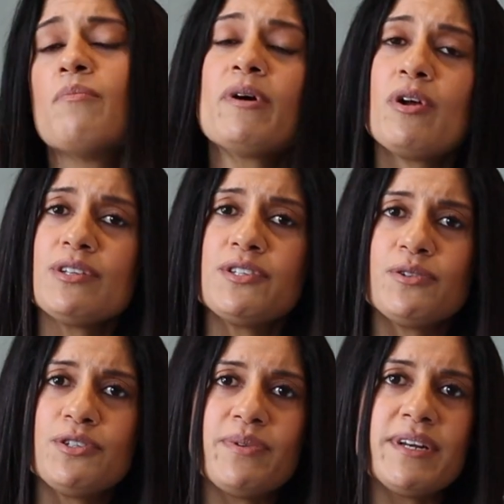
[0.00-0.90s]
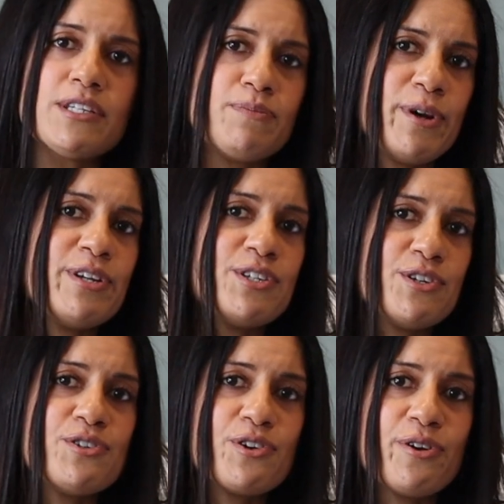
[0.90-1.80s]
but also to an experienced
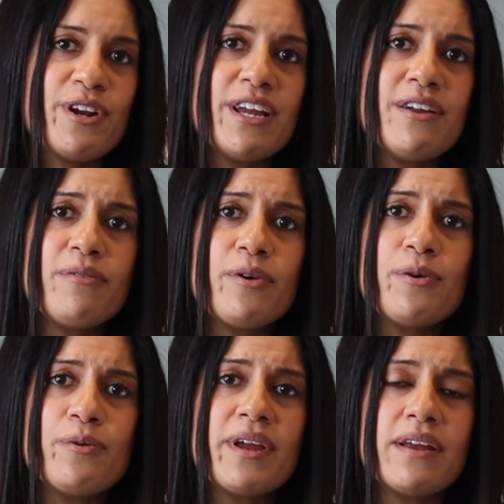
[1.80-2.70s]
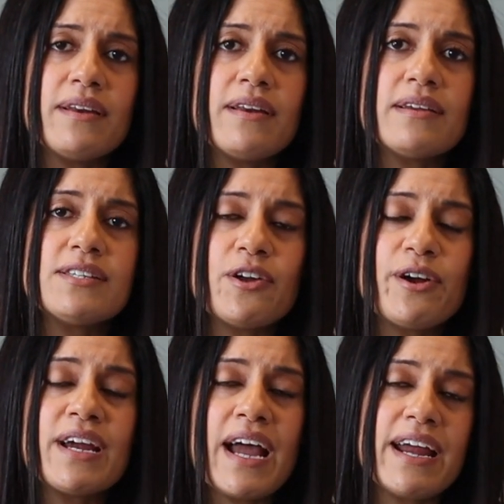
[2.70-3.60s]
attorney who can
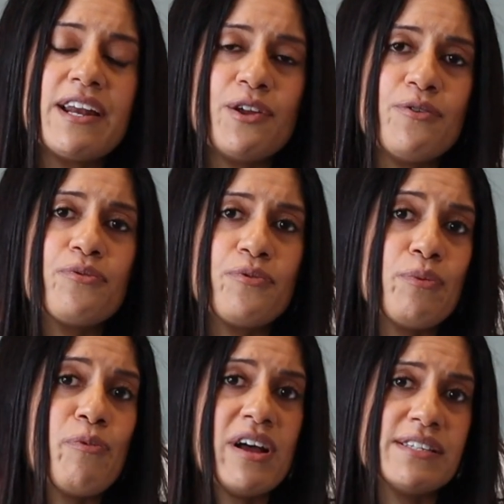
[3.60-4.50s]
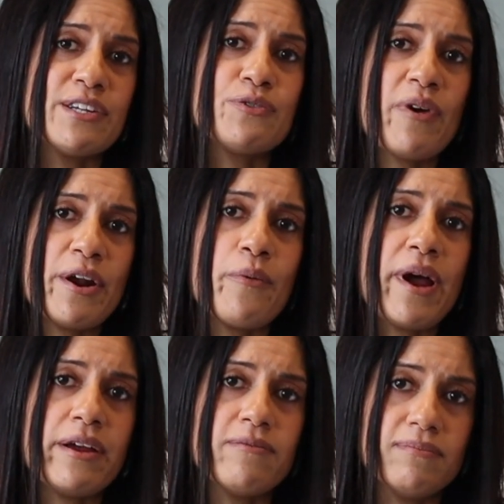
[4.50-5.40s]
start guiding you through the process right
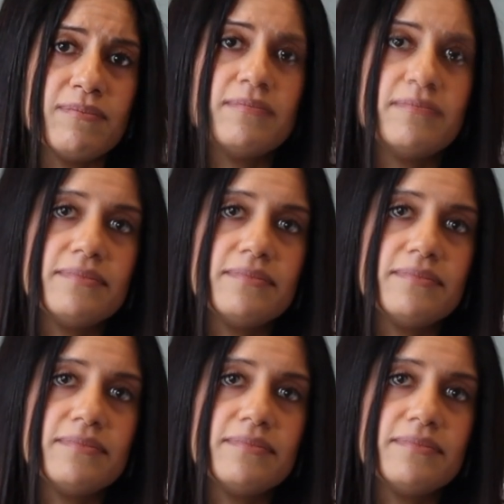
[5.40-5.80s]
away.